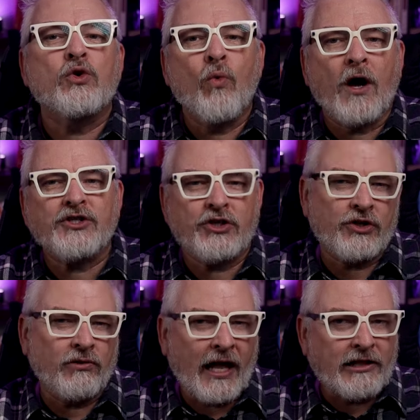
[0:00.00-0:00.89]
to watch a
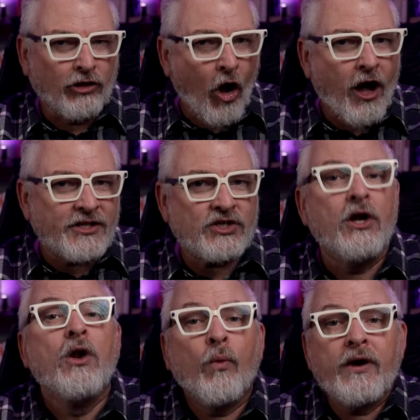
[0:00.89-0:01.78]
show like Lost
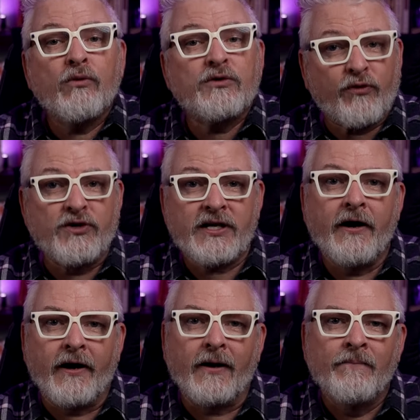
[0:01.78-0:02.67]
when it was first
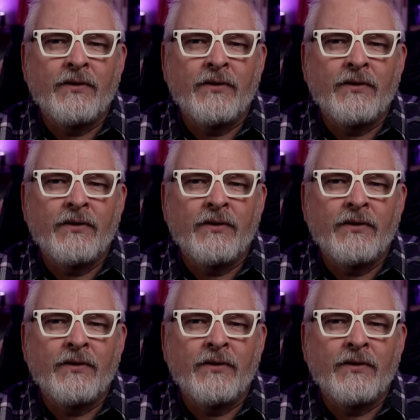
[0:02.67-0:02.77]
airing.